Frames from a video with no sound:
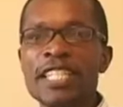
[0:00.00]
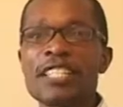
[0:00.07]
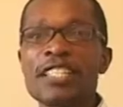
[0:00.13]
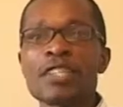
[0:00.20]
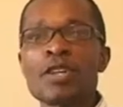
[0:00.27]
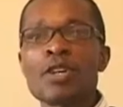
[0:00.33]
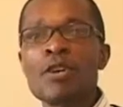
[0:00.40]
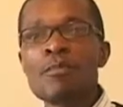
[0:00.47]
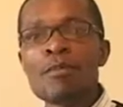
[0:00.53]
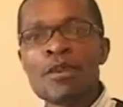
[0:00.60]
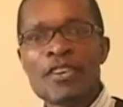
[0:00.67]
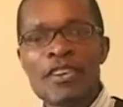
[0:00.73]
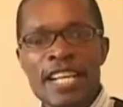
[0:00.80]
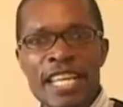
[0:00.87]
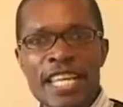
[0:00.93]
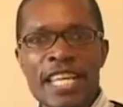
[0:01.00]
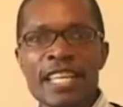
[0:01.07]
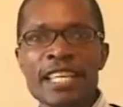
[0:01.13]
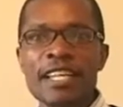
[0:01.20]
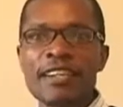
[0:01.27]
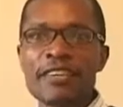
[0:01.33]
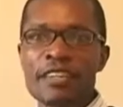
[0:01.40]
is
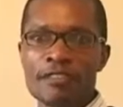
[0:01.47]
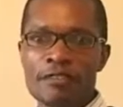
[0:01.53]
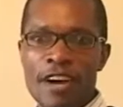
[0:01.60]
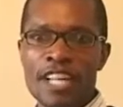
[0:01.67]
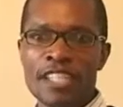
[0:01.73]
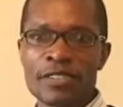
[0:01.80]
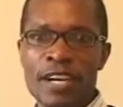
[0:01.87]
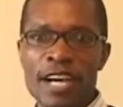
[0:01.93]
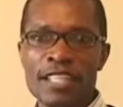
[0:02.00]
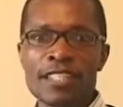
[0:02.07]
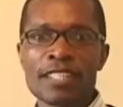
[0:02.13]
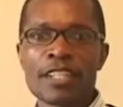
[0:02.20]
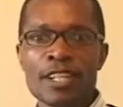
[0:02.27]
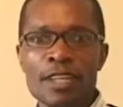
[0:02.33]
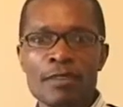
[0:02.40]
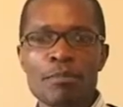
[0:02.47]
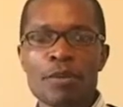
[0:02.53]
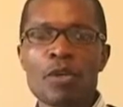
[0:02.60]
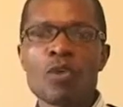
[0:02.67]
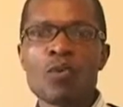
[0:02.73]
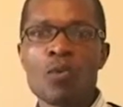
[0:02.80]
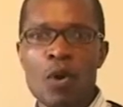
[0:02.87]
commonly referred to as
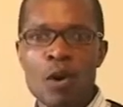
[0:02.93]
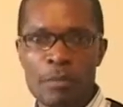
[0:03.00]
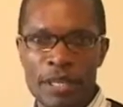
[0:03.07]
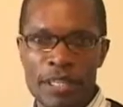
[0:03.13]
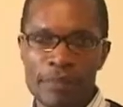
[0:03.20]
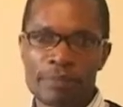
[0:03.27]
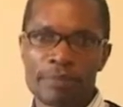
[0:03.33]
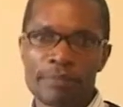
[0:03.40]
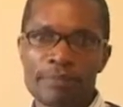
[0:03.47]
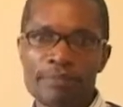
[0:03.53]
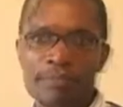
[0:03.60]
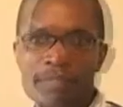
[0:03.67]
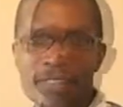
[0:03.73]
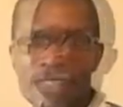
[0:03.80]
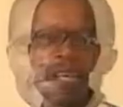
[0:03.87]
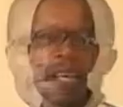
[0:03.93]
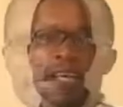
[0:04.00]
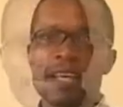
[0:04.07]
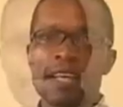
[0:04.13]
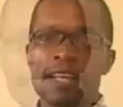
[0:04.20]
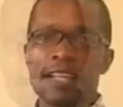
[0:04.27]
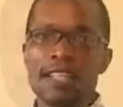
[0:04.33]
global warming.
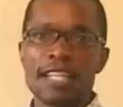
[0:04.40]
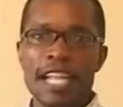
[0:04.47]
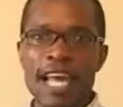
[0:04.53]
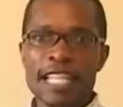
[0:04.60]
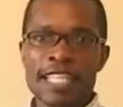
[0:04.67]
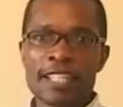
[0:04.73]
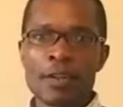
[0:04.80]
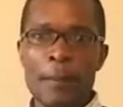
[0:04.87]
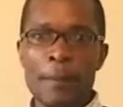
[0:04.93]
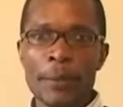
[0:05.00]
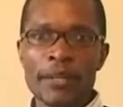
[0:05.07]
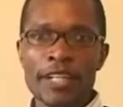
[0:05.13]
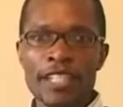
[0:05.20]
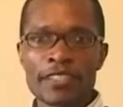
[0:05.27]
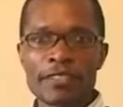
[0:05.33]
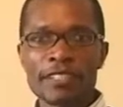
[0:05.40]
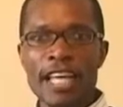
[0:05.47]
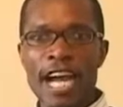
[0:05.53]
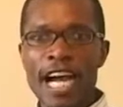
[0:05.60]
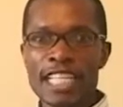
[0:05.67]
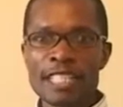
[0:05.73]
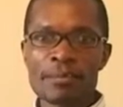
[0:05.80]
The last component of
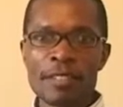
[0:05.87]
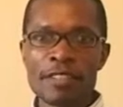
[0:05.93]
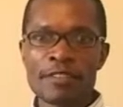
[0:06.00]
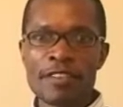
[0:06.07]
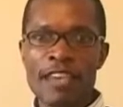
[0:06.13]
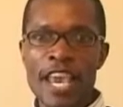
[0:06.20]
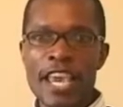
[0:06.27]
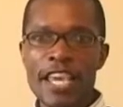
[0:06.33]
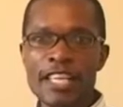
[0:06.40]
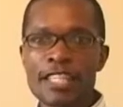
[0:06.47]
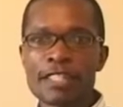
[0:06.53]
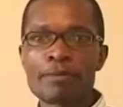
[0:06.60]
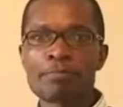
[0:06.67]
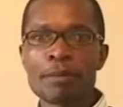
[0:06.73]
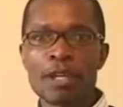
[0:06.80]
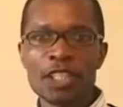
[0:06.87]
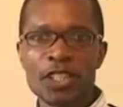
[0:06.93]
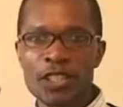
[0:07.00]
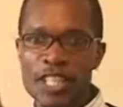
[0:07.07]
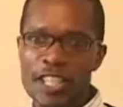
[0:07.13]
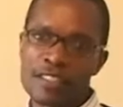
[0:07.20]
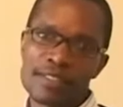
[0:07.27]
the atmosphere is
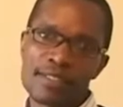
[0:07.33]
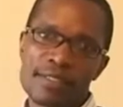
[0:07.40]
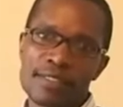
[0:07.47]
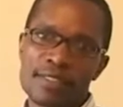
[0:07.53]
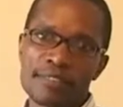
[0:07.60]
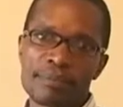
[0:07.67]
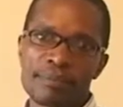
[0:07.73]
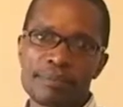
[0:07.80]
pollutants.